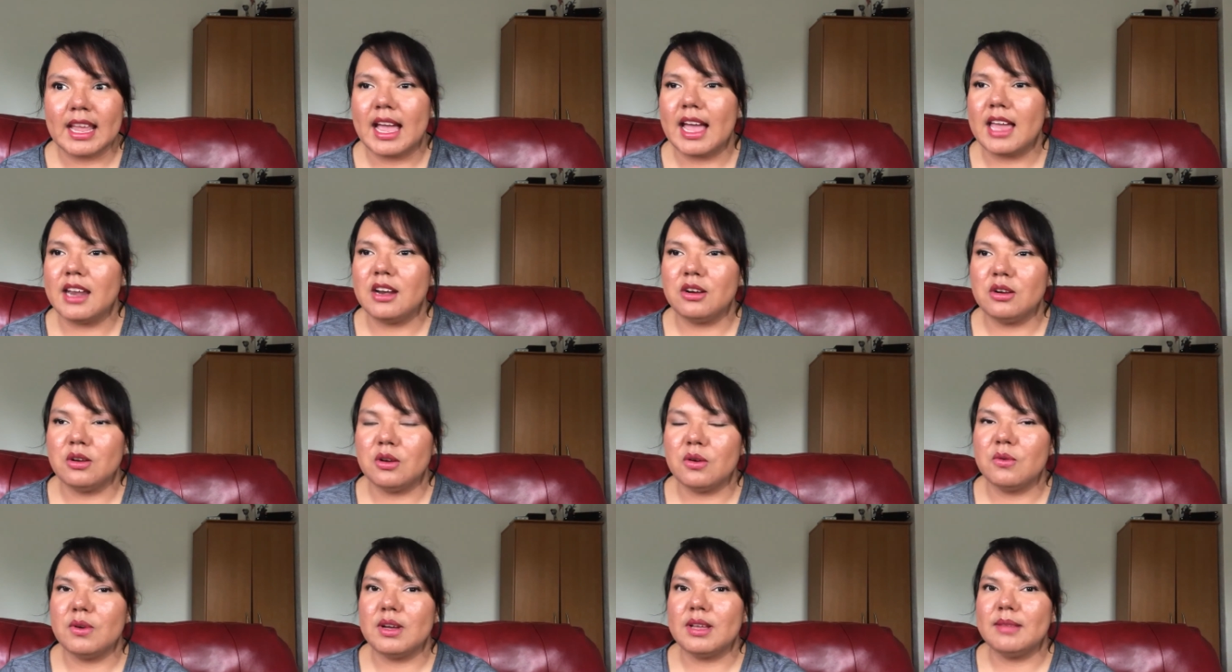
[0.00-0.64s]
I don't
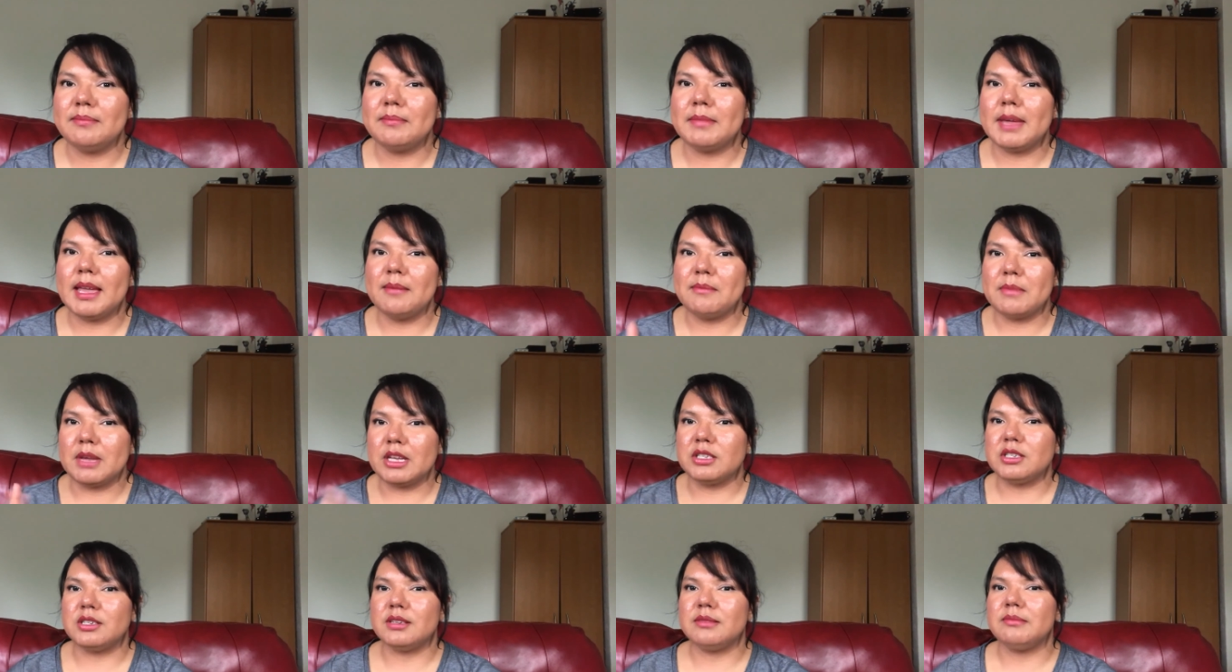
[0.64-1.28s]
know what my
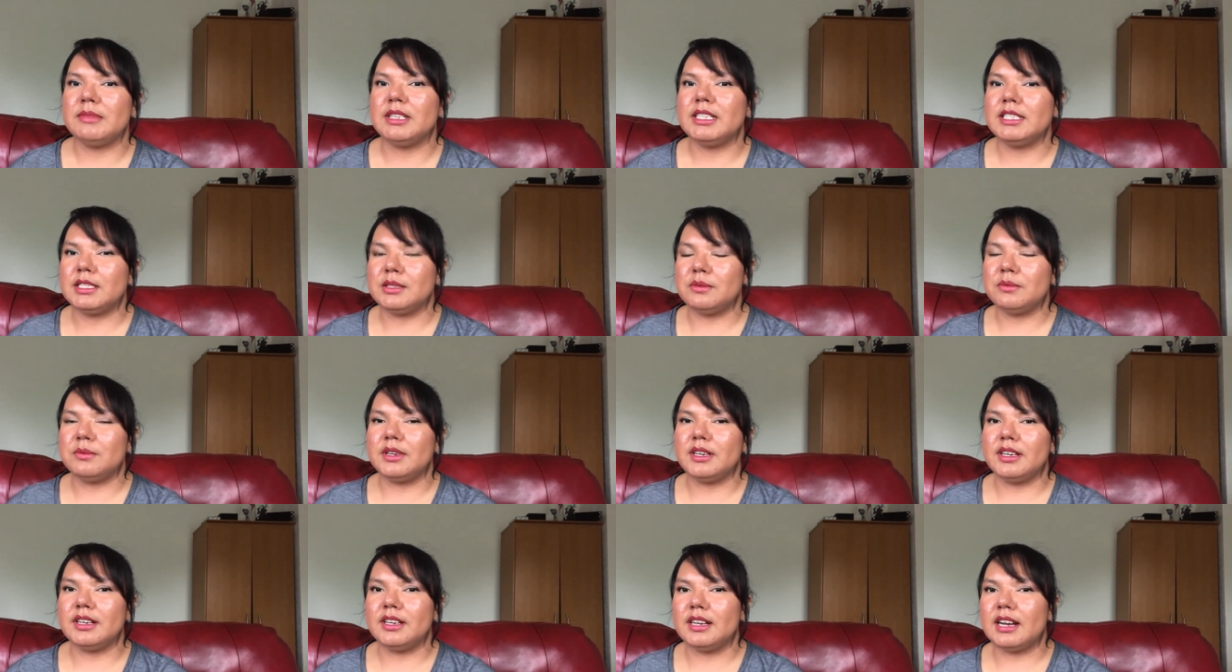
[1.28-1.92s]
measurements
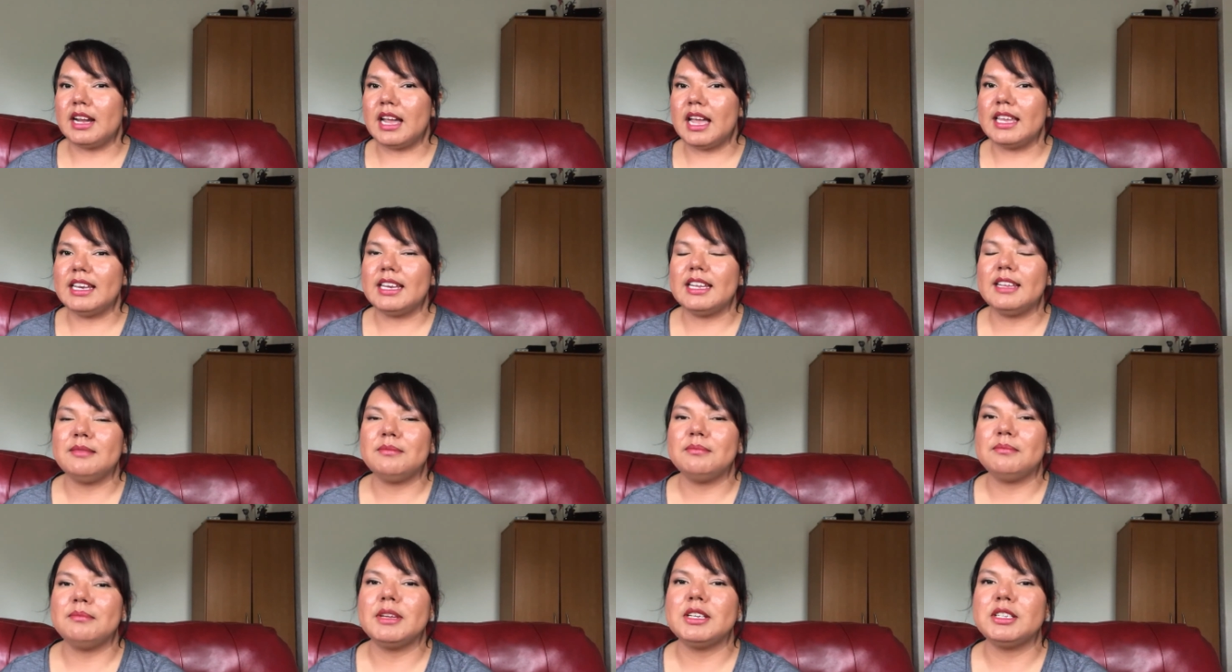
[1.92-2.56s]
were. I
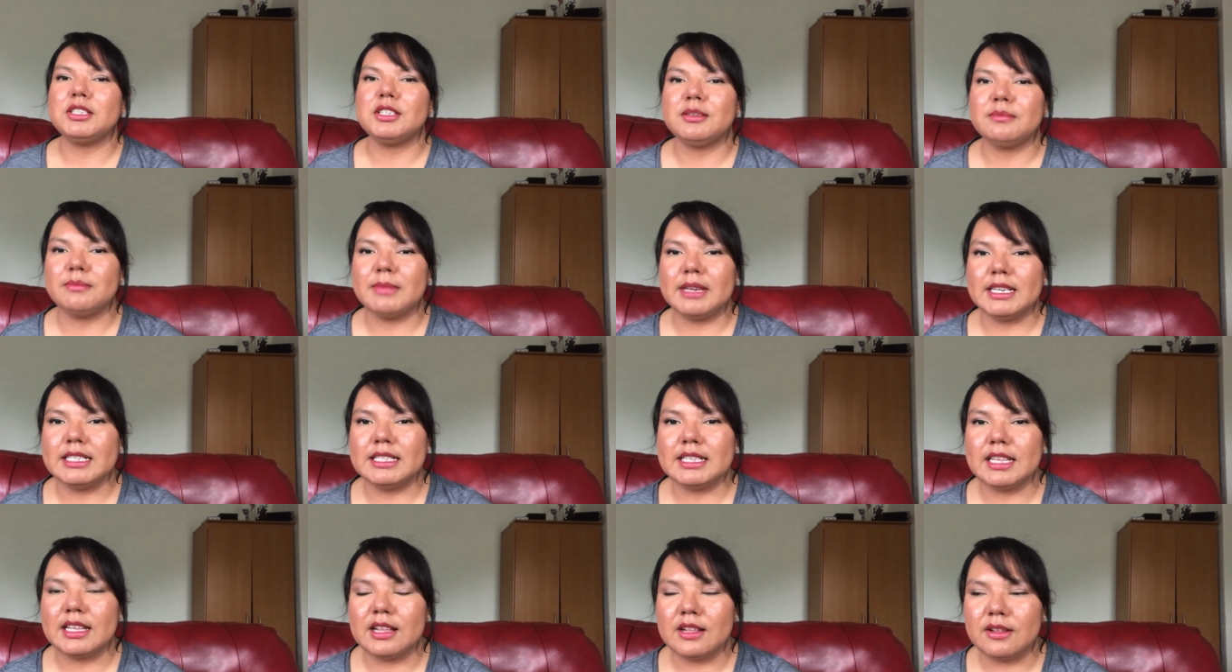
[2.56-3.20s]
didn't measure
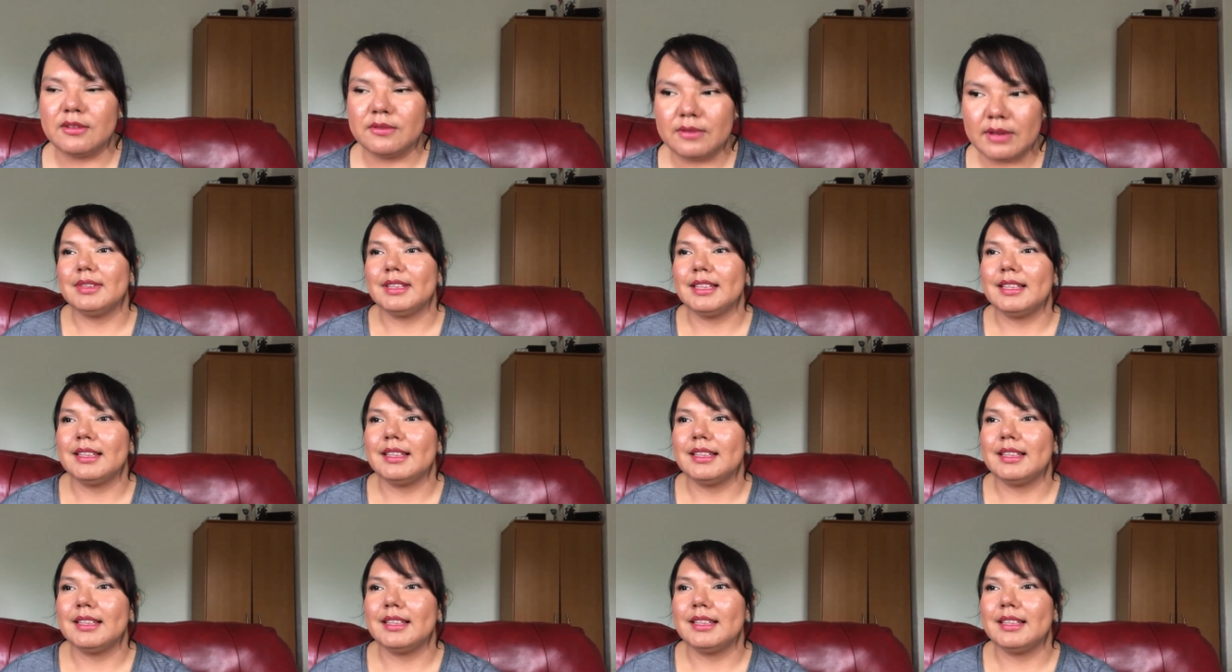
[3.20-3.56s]
myself.